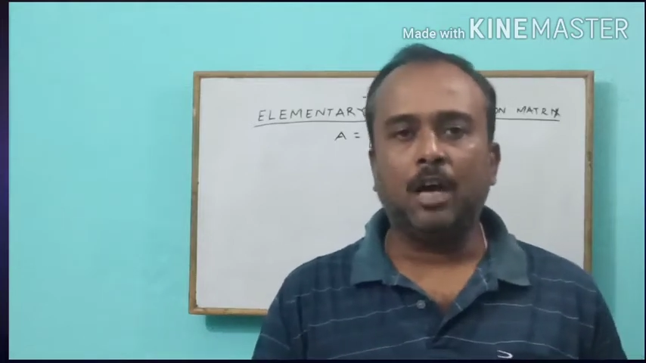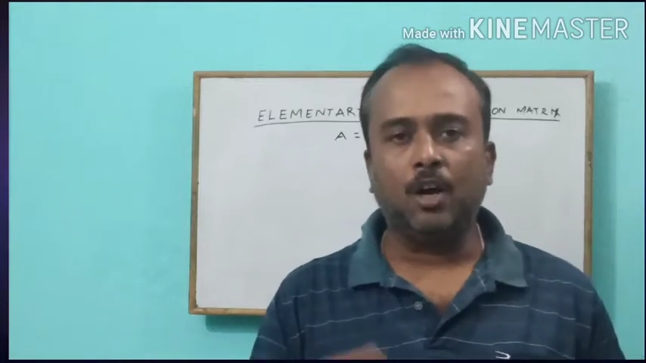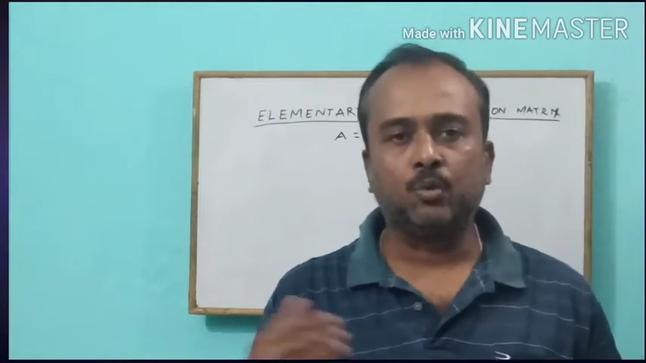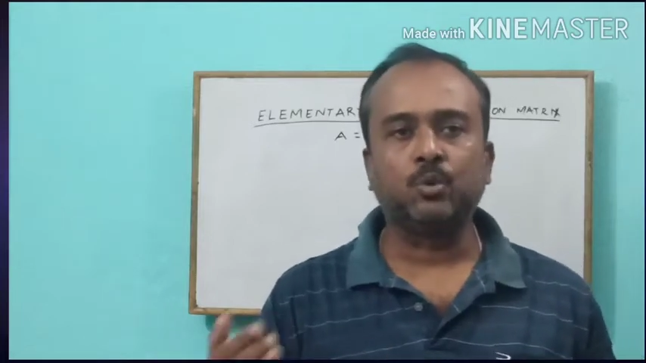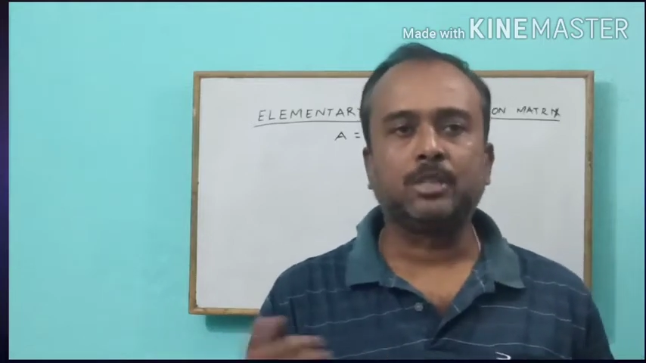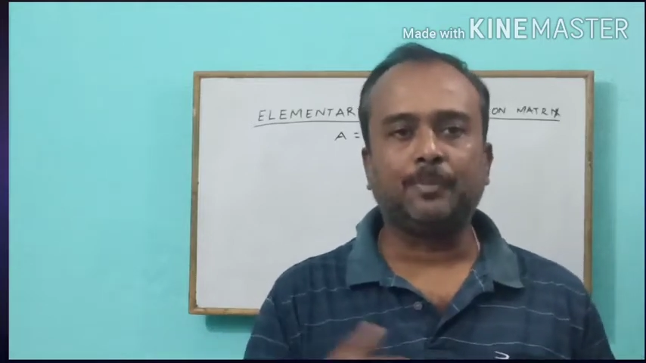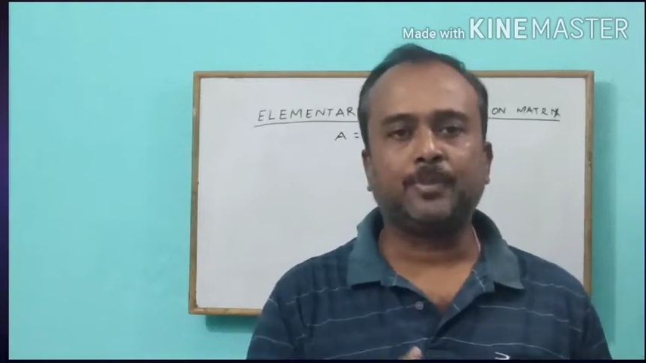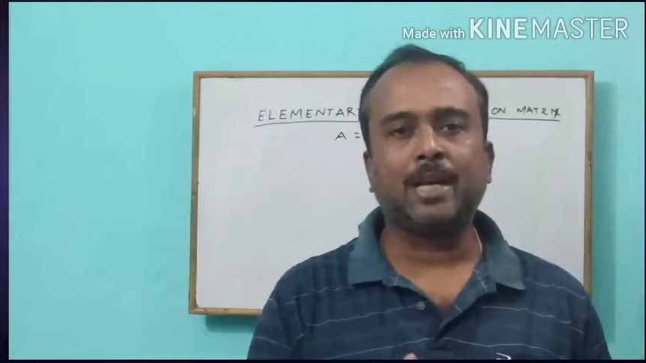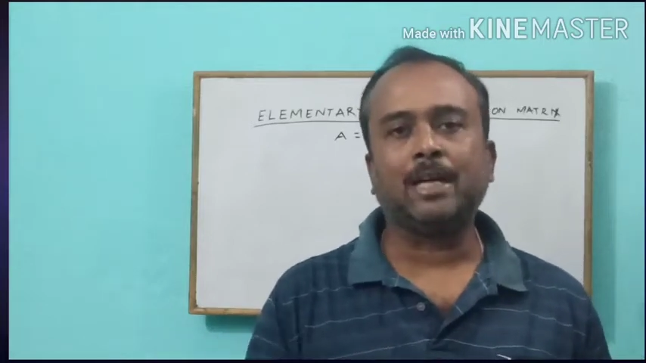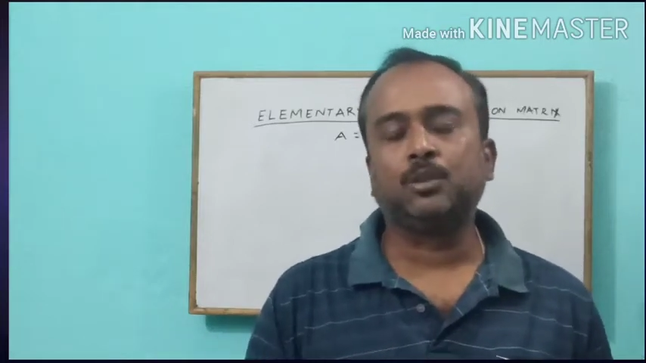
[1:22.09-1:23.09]
how to
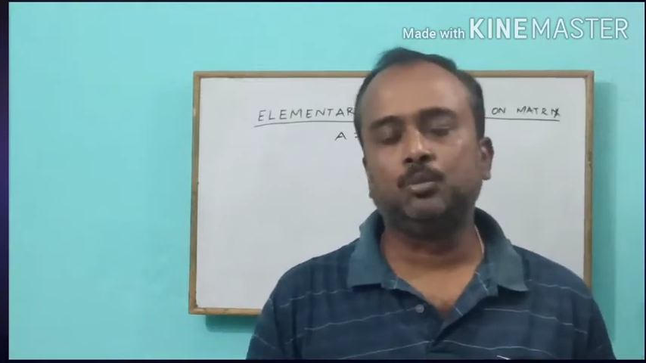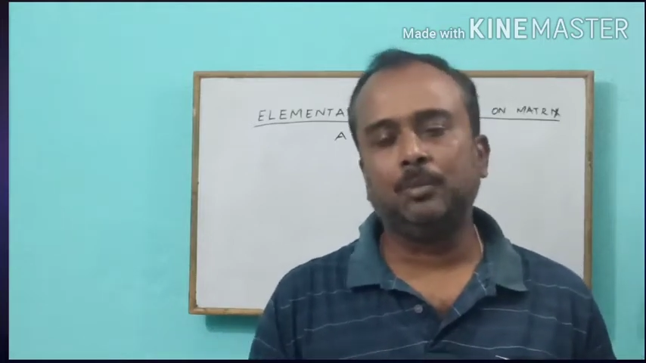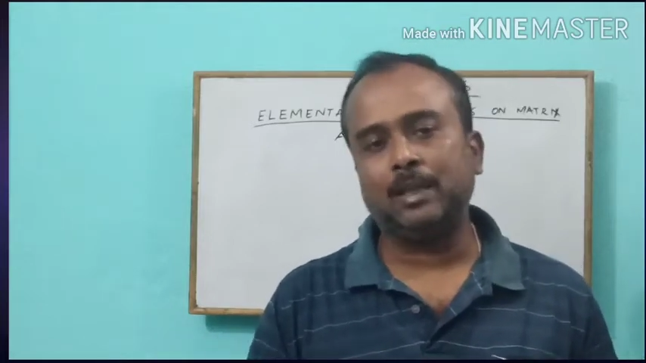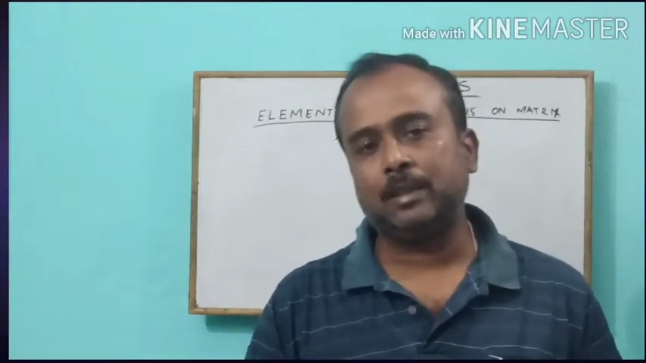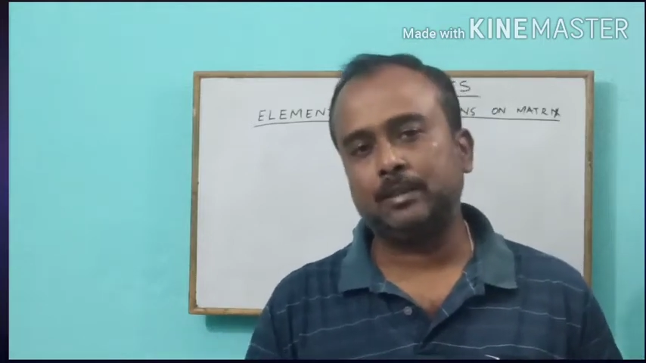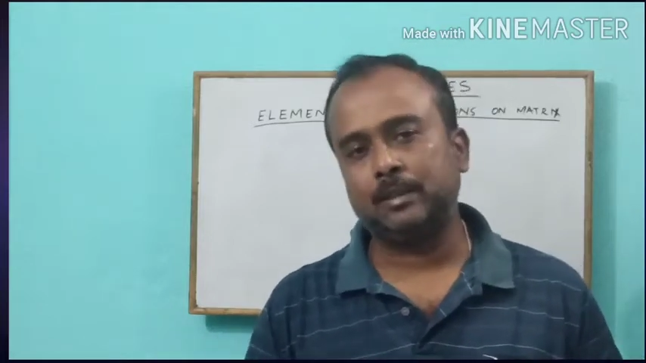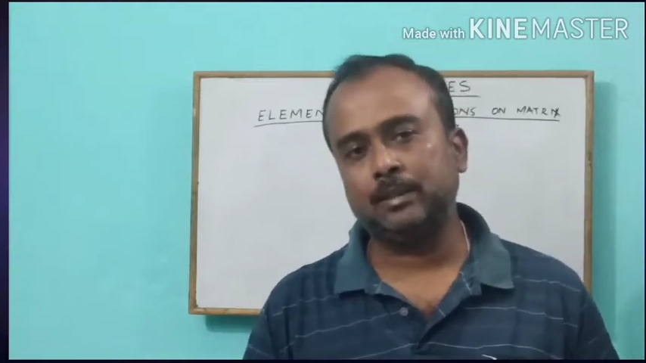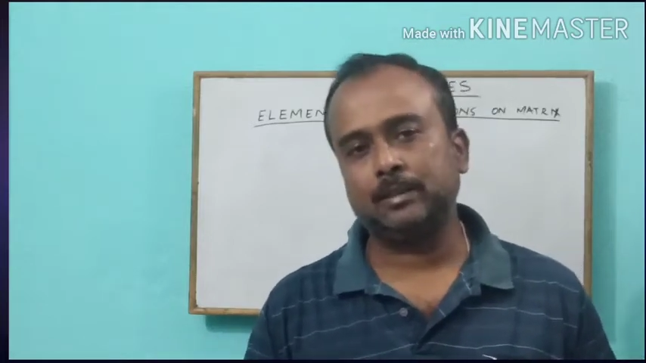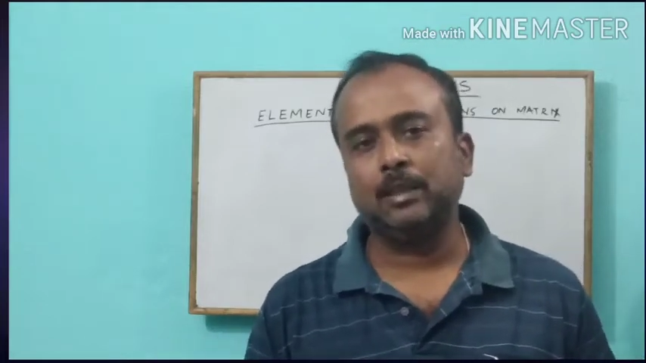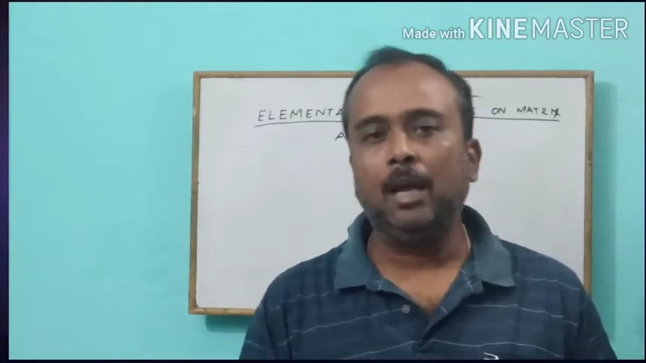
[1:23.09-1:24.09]
subtract two
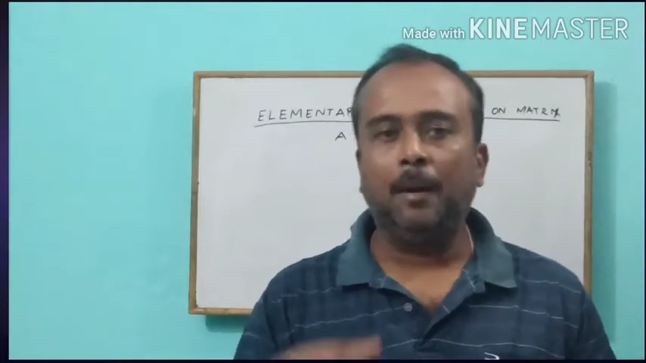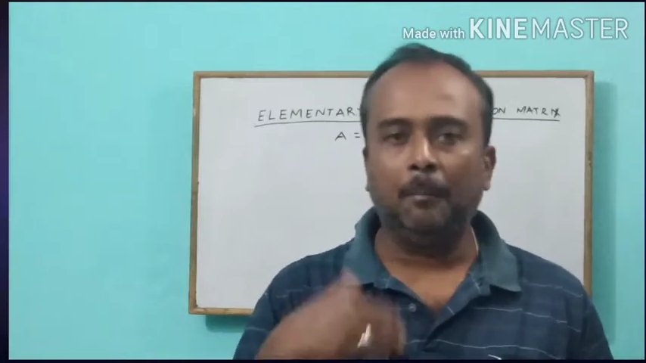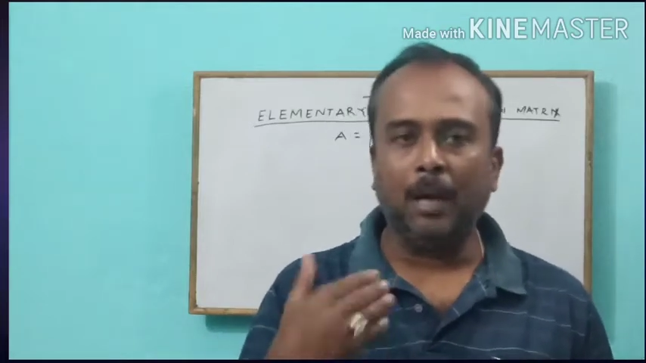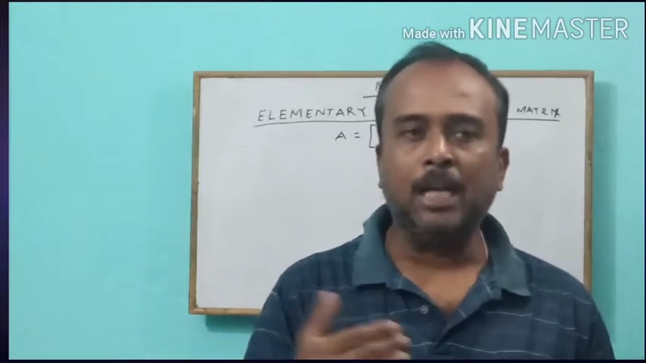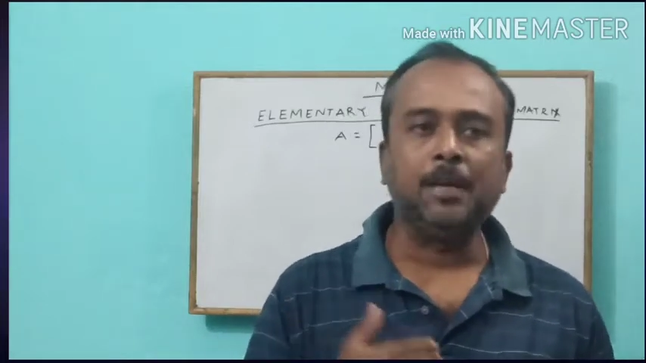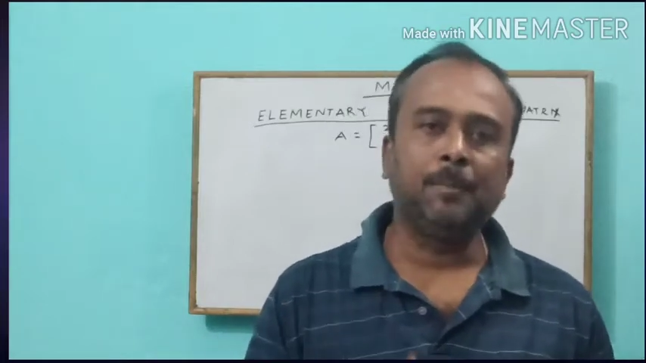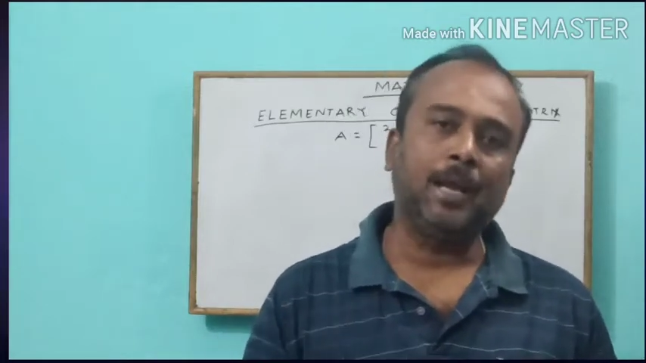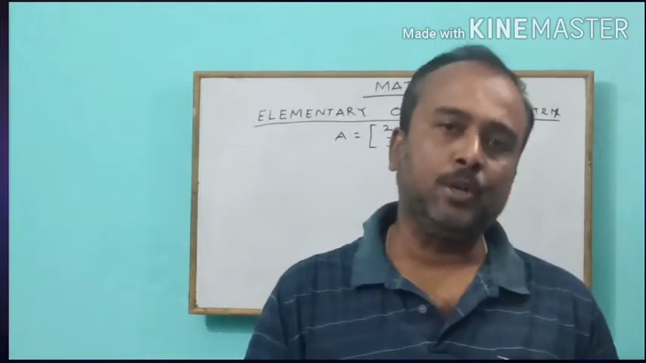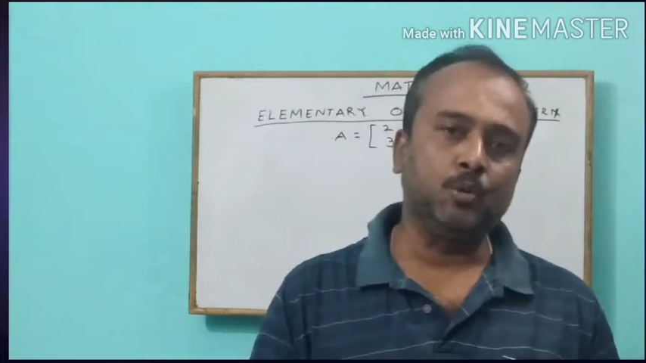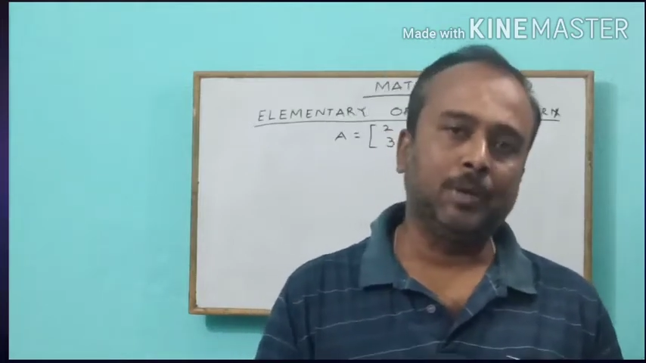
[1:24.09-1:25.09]
matrices,
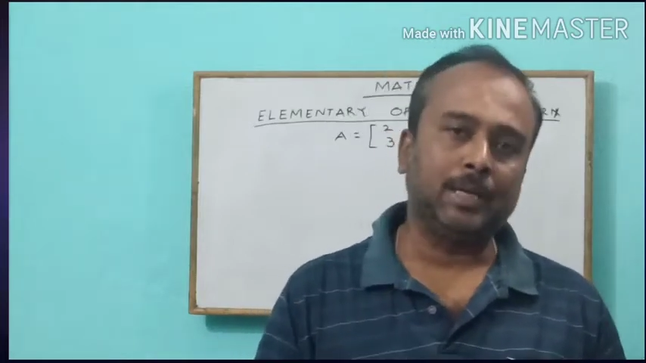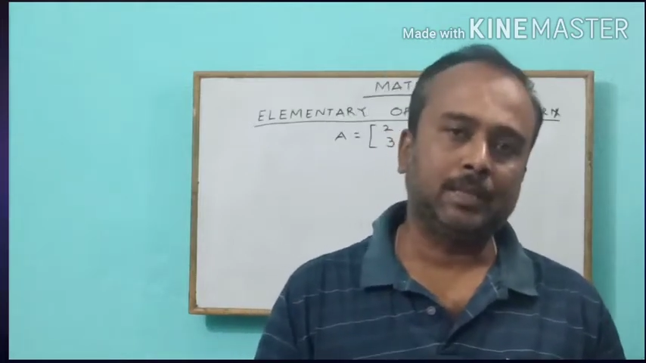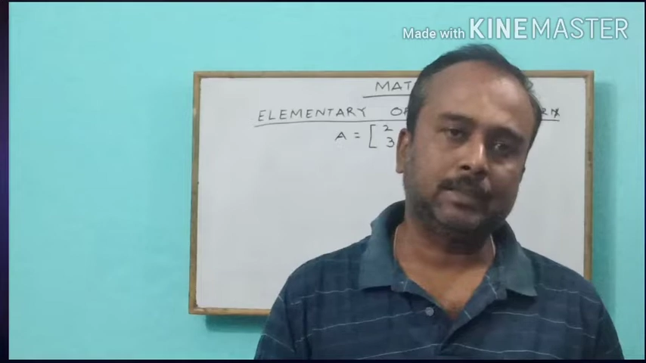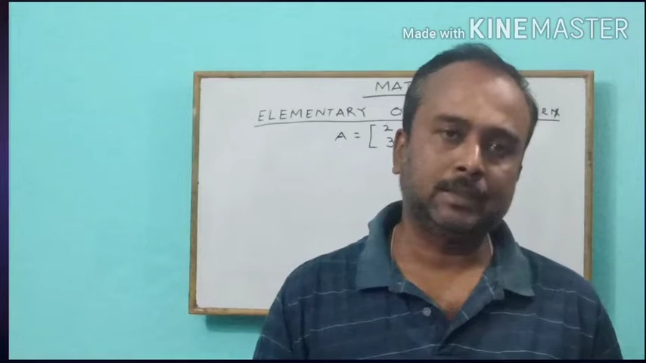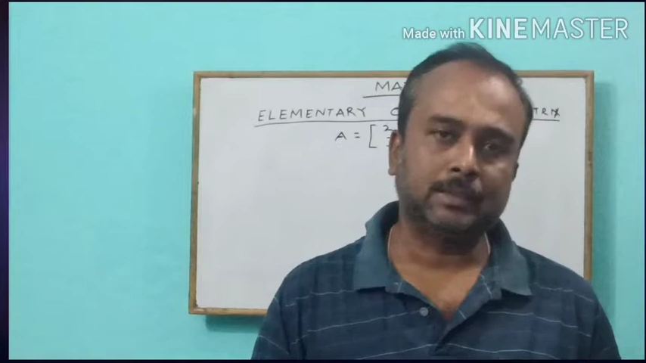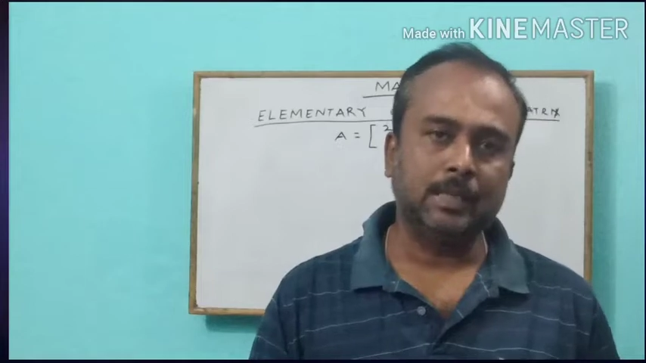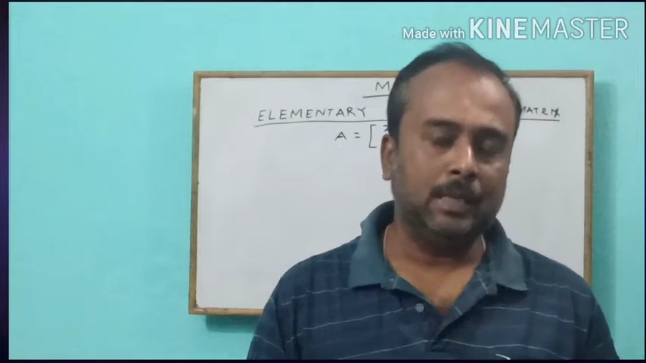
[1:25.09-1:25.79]
multiply two matrices.